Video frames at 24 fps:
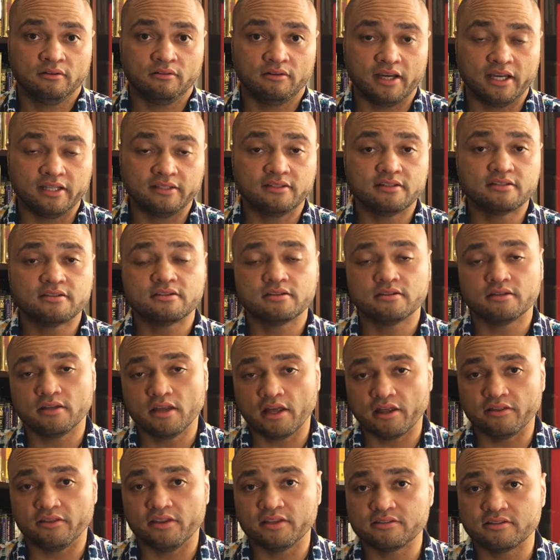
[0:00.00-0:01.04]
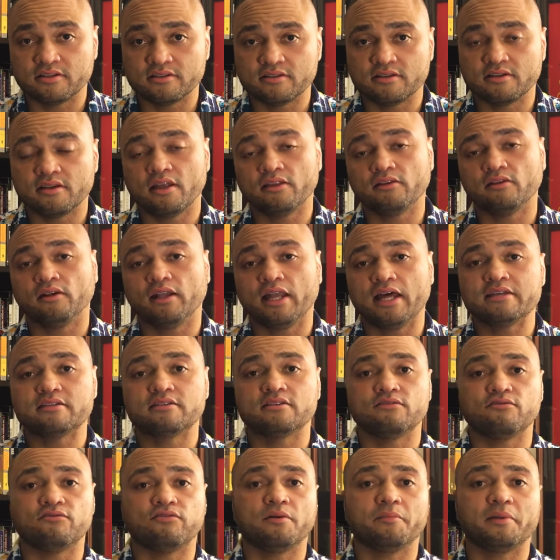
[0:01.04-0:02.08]
Right? This is another
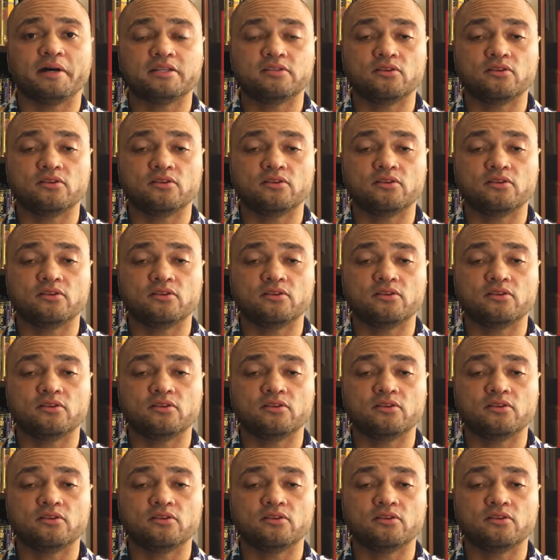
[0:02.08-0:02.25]
lesson from,